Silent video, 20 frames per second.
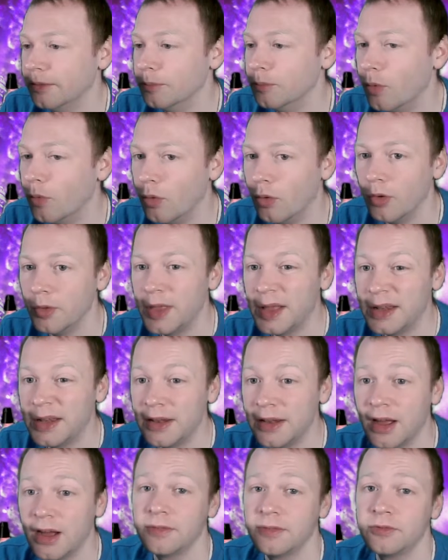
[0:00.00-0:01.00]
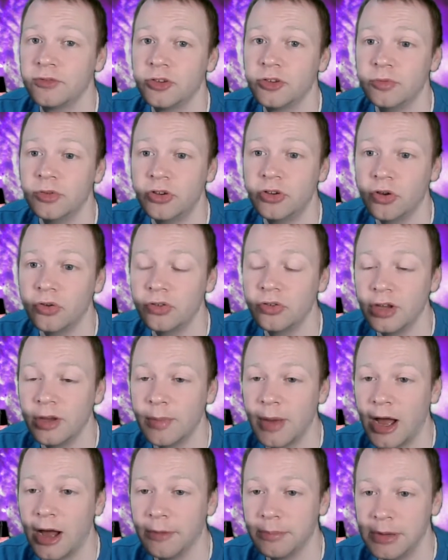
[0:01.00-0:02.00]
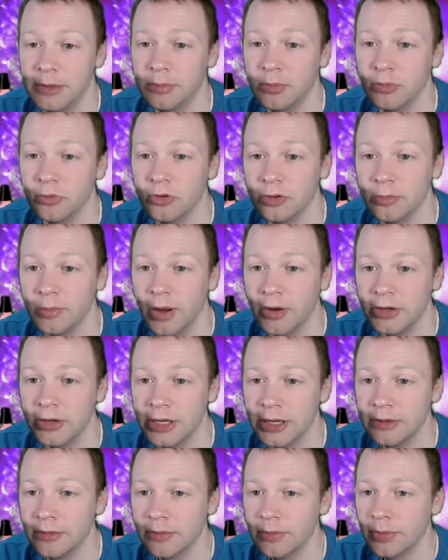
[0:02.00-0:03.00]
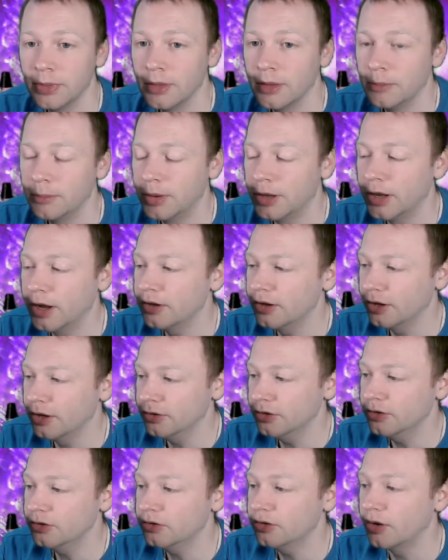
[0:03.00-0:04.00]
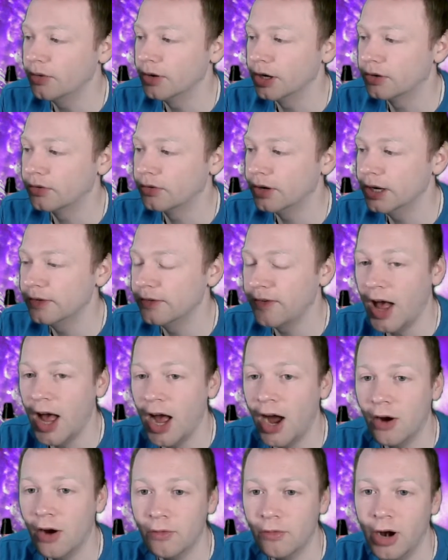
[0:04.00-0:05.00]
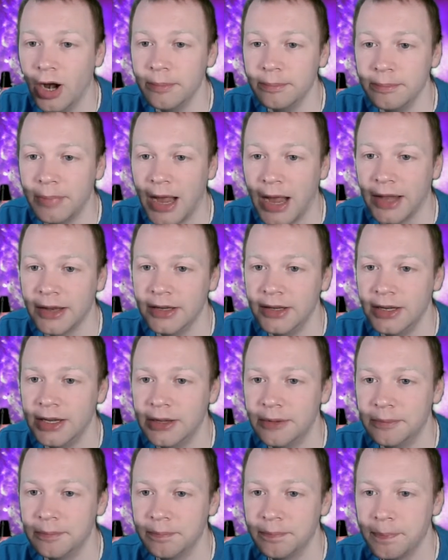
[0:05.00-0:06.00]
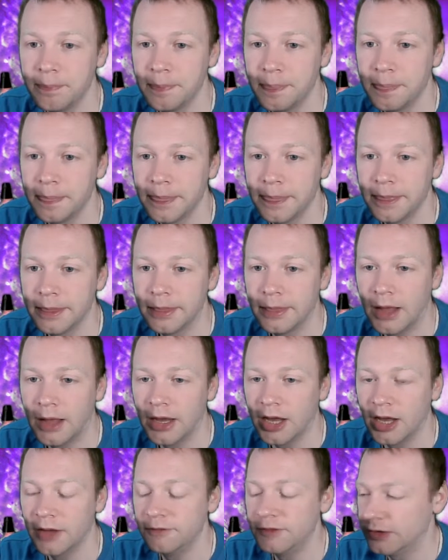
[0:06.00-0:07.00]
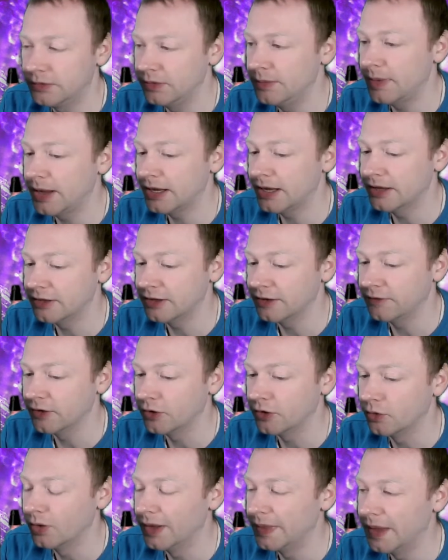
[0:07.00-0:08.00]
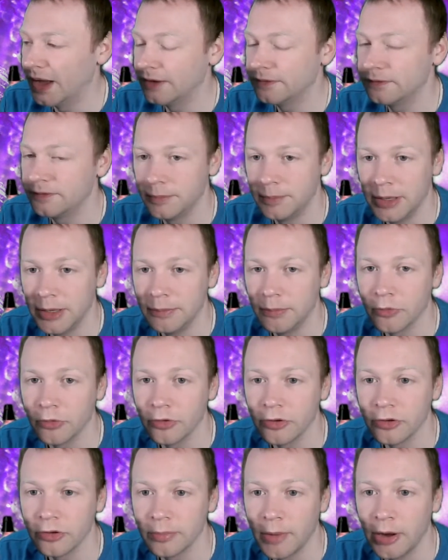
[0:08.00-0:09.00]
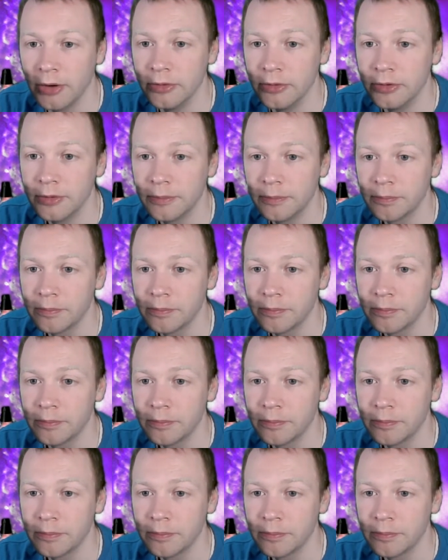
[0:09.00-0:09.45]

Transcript: more than enough to reduce the amount of people smoking, but I just don't agree with outright banning it. Like, I think we make it difficult enough for people to smoke.